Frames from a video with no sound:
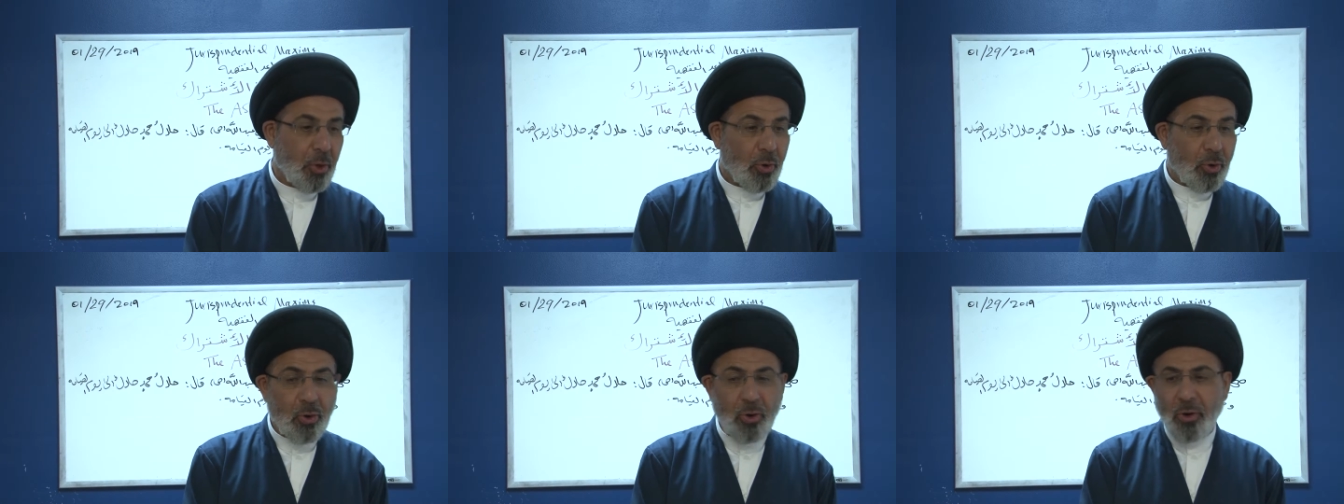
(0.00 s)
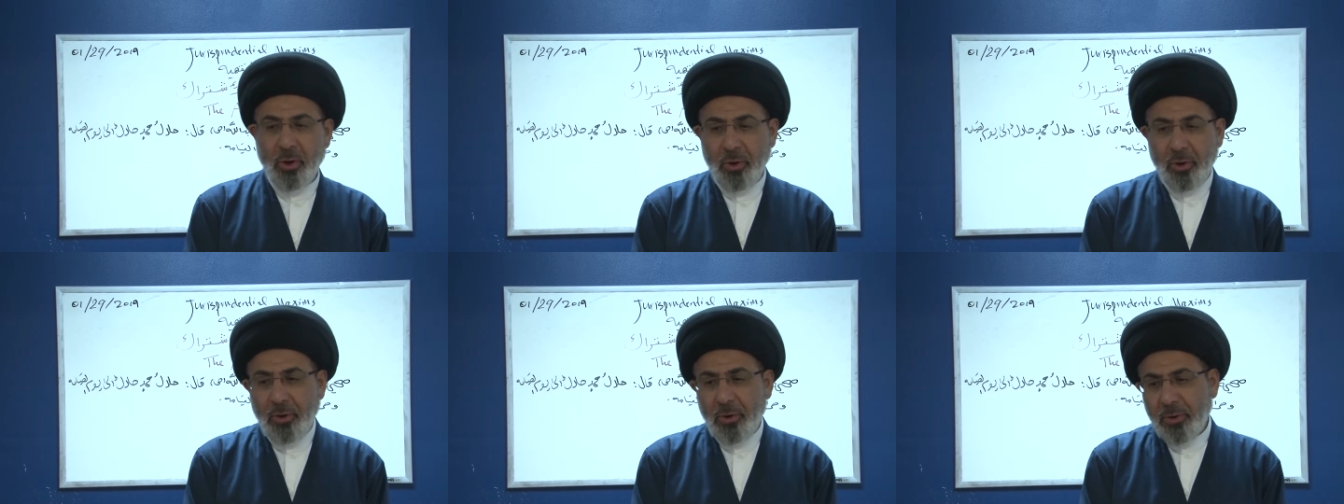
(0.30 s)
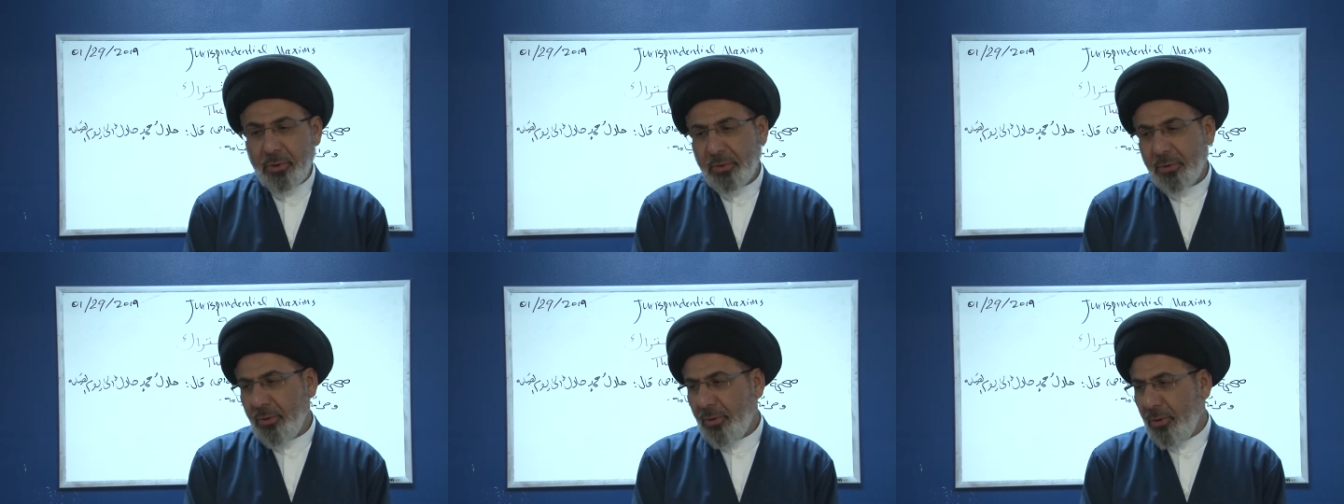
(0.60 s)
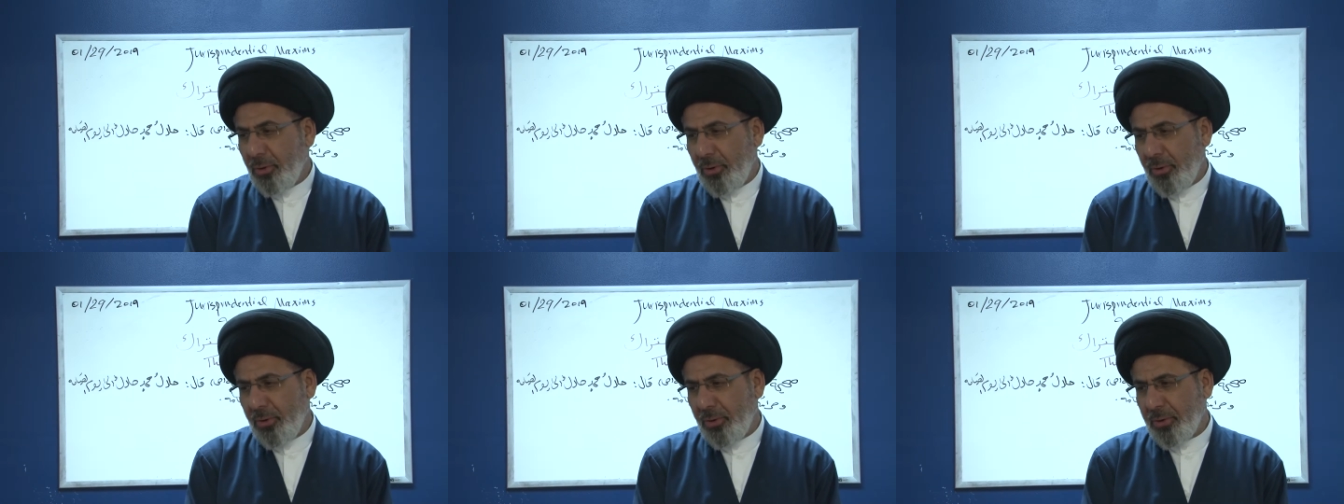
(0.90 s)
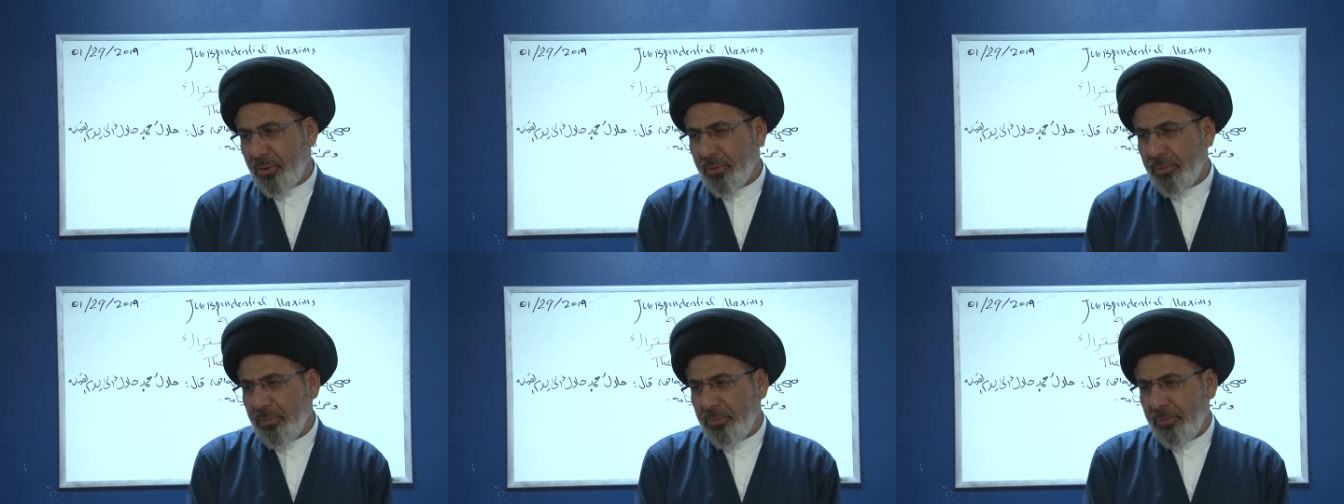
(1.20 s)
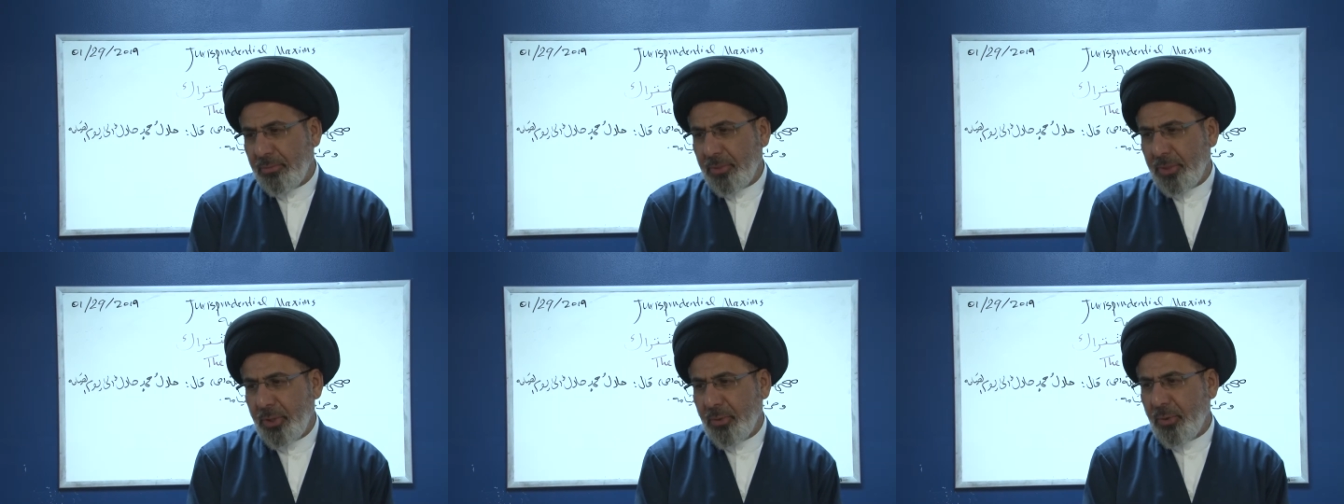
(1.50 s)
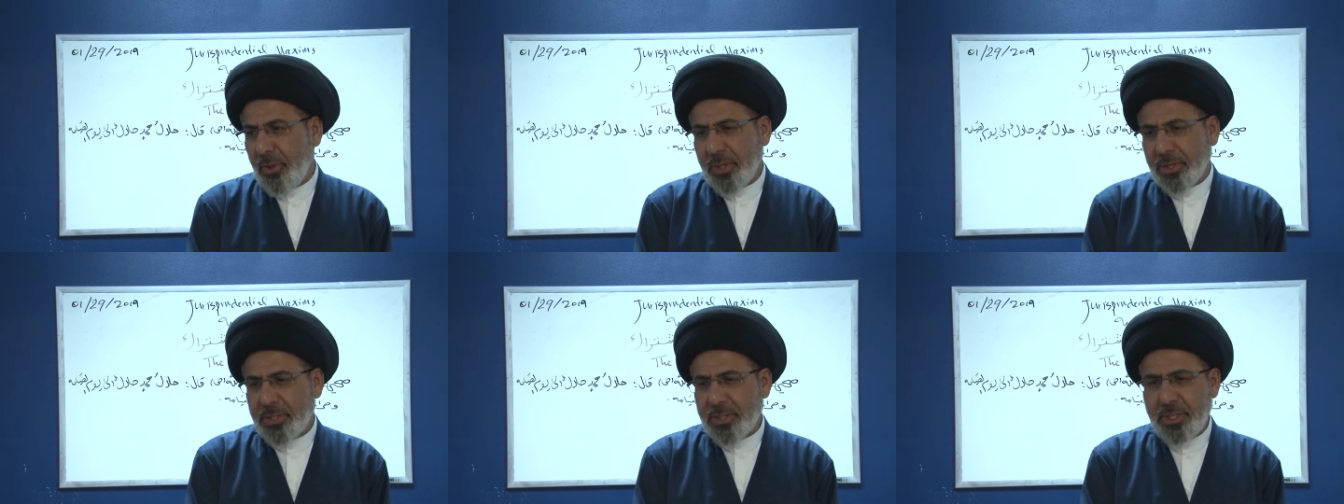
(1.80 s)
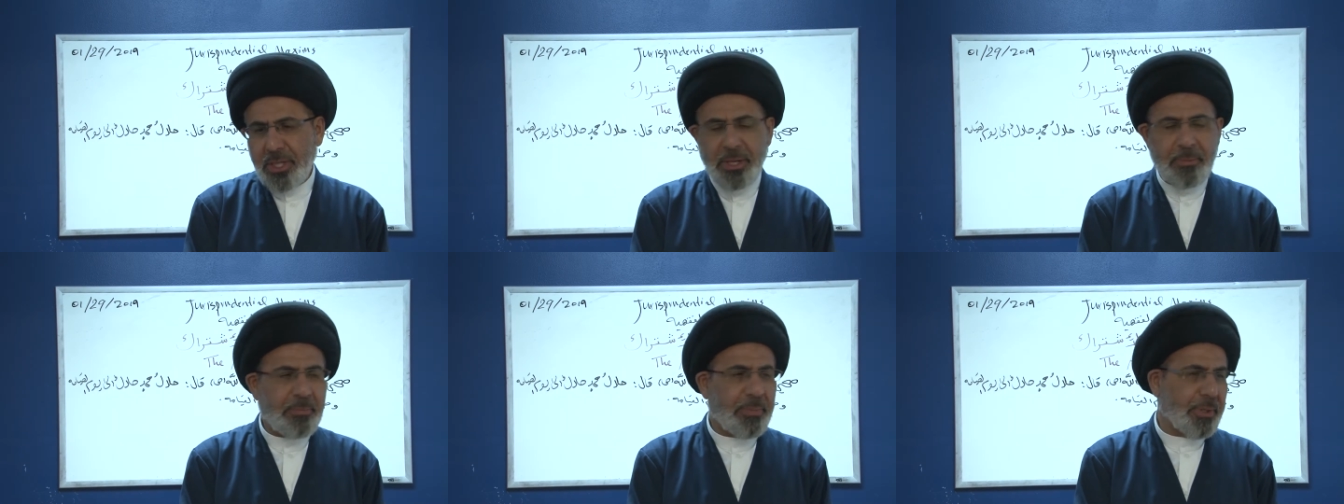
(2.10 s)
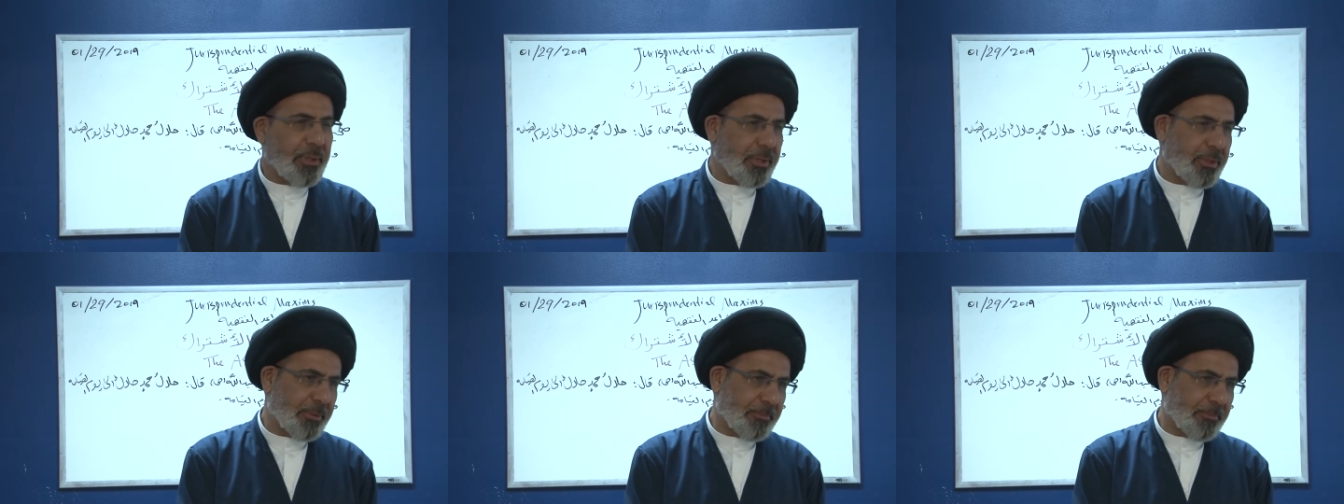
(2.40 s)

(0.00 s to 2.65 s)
or you were sleeping